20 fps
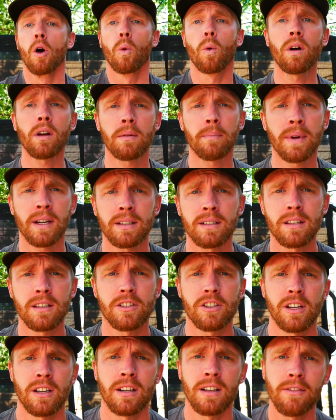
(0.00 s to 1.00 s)
Welcome back to the
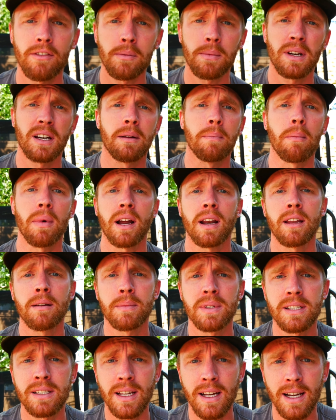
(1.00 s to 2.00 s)
channel, everybody. My
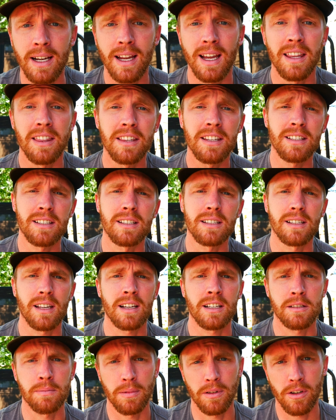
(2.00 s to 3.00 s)
name is Zach and this is
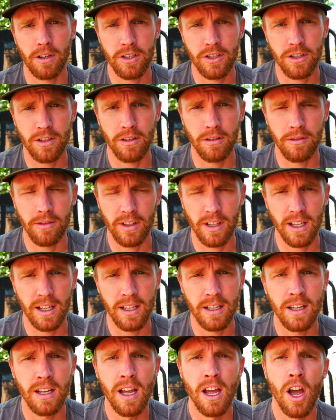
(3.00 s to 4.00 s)
Exploration
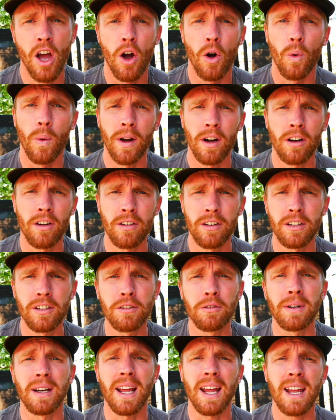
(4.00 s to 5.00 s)
Overland. We are going to
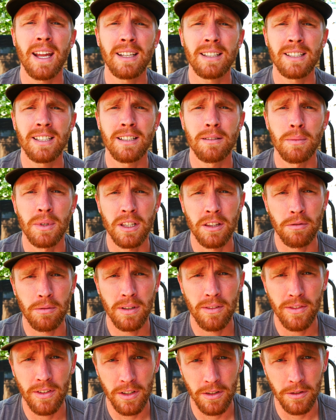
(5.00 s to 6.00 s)
do an 18-month
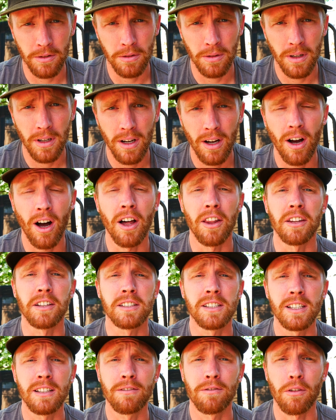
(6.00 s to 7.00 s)
review on the
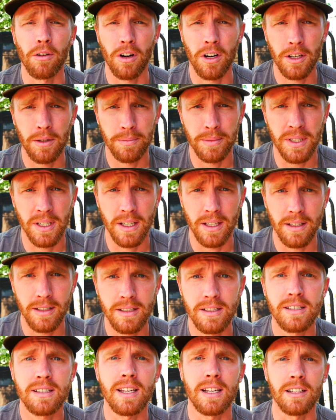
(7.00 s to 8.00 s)
T4 hub tent.
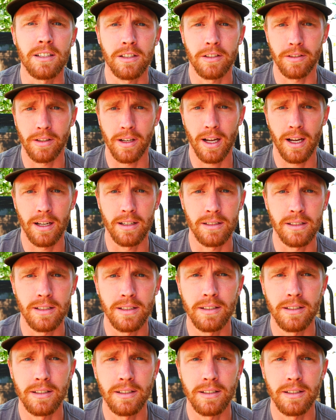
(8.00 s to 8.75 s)
Stay tuned, guys.